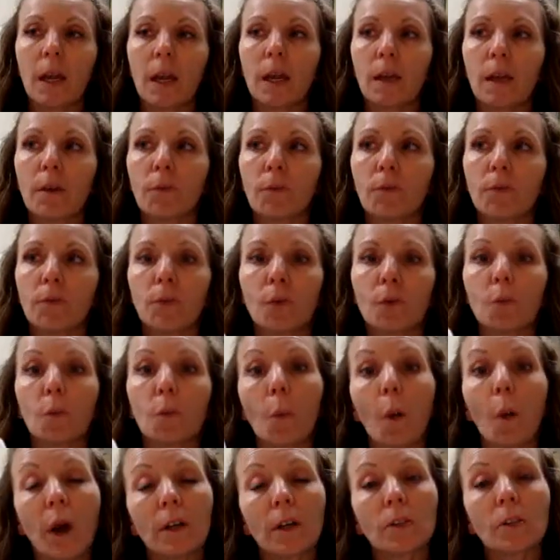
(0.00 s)
If you
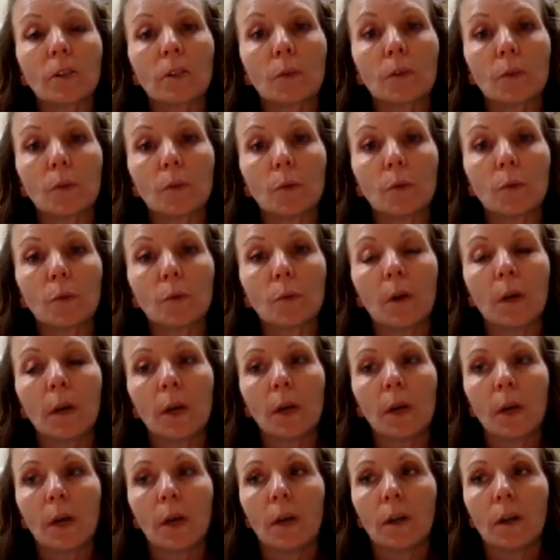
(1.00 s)
want to
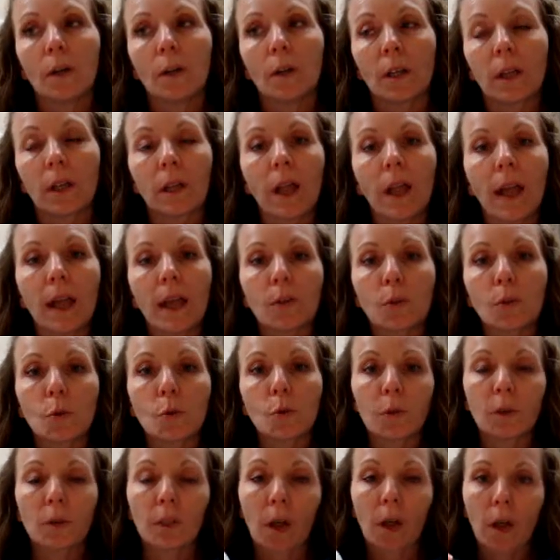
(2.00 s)

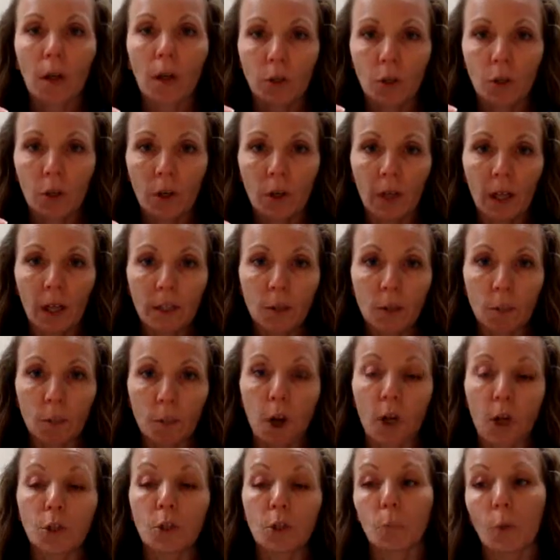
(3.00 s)
cleanse with the UltraCleanse
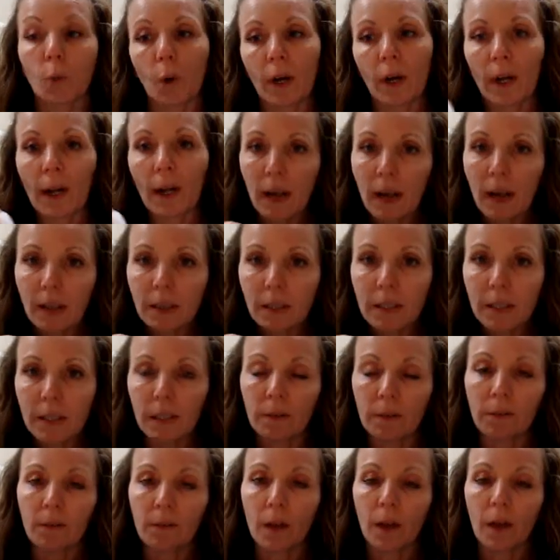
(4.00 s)
brush morning and
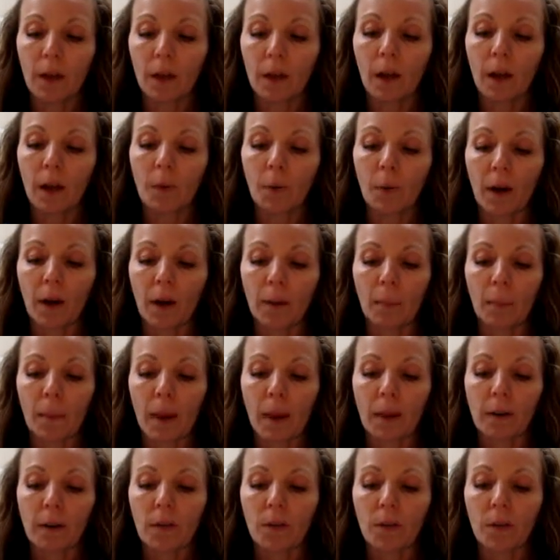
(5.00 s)
evening, I'd
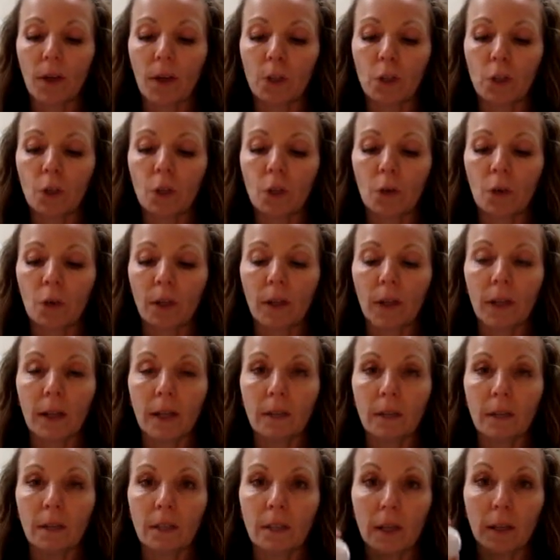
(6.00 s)
recommend that you
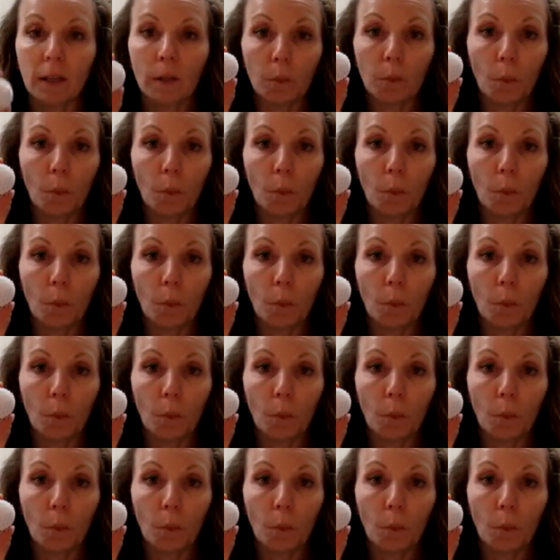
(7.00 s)
cleanse in